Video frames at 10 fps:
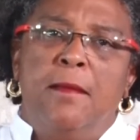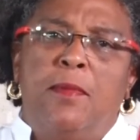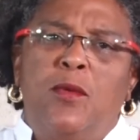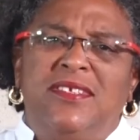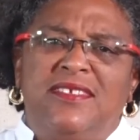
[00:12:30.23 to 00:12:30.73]

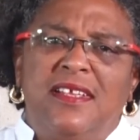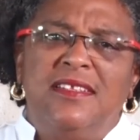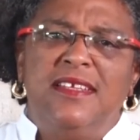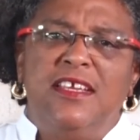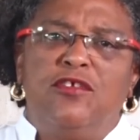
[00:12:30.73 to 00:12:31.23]
But we still
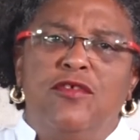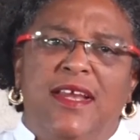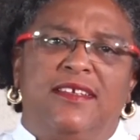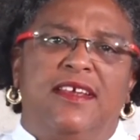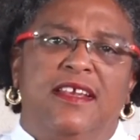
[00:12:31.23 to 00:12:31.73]
need
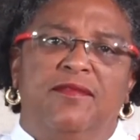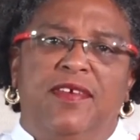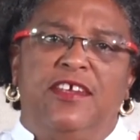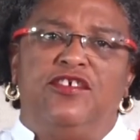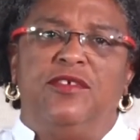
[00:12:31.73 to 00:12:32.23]
greater
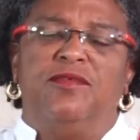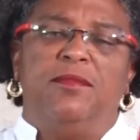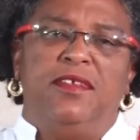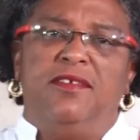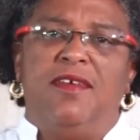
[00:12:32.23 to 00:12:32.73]
innovation
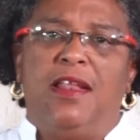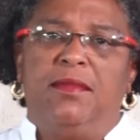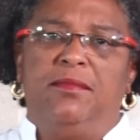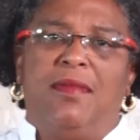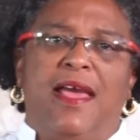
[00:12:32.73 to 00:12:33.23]
from the
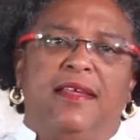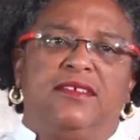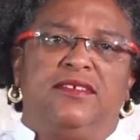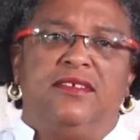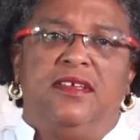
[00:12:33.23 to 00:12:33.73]
development
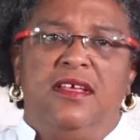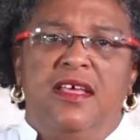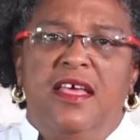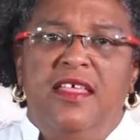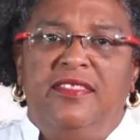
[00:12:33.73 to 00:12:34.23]
banks.
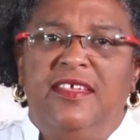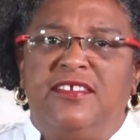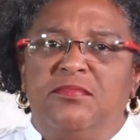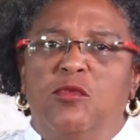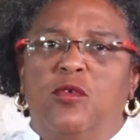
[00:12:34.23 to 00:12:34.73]

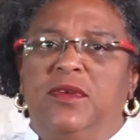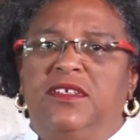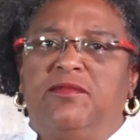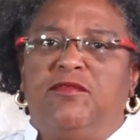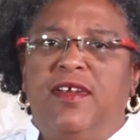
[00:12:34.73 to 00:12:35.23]
This moment
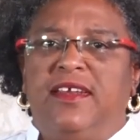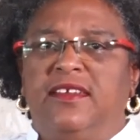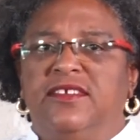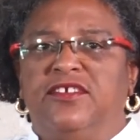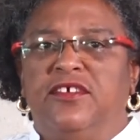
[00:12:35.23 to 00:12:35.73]
of great
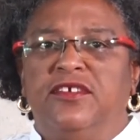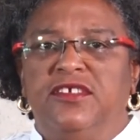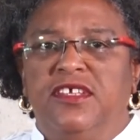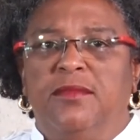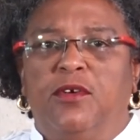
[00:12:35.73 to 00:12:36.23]

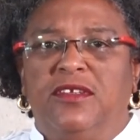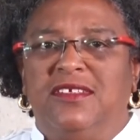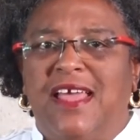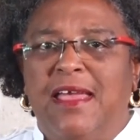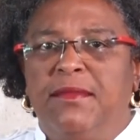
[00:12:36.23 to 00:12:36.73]
uncertainty about the
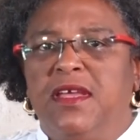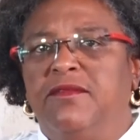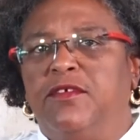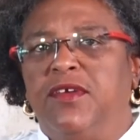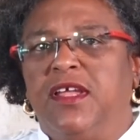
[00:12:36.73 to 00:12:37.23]
timing
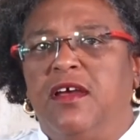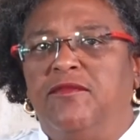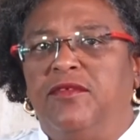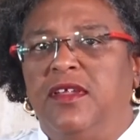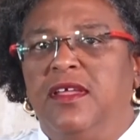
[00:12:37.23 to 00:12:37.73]
of a
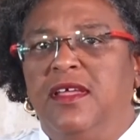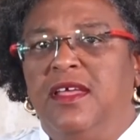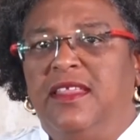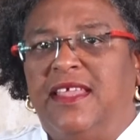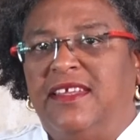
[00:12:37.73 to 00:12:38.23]
recovery
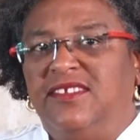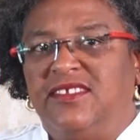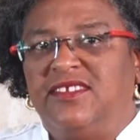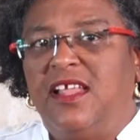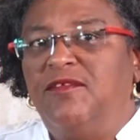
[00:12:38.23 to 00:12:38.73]
that is
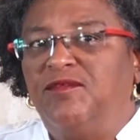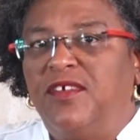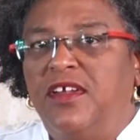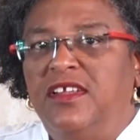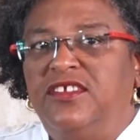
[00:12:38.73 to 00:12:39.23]
itself
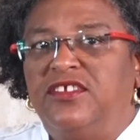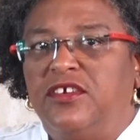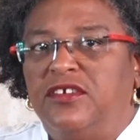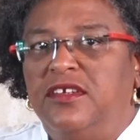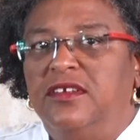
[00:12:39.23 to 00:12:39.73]
fairly
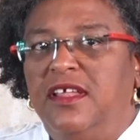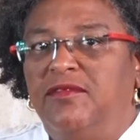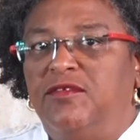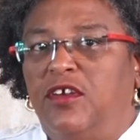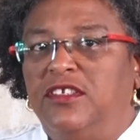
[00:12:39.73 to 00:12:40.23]
certain,
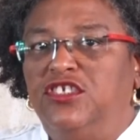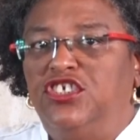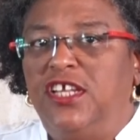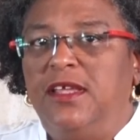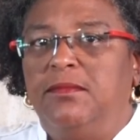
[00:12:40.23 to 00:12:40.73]
if not in
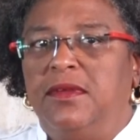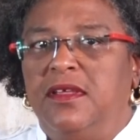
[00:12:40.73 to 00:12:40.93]
shape,